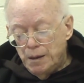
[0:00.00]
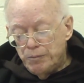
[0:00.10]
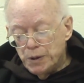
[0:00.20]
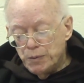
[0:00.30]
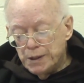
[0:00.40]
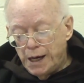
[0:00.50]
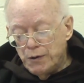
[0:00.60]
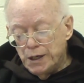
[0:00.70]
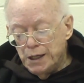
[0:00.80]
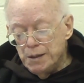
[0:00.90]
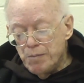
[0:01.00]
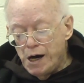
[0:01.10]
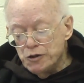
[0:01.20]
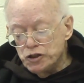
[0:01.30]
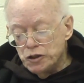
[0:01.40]
but without any
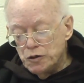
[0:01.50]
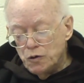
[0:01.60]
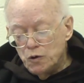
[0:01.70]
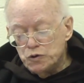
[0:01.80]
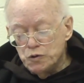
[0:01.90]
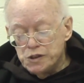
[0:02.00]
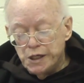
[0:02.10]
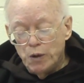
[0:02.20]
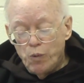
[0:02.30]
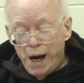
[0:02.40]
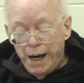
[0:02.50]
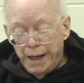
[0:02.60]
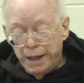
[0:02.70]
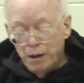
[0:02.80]
marginal note to say why.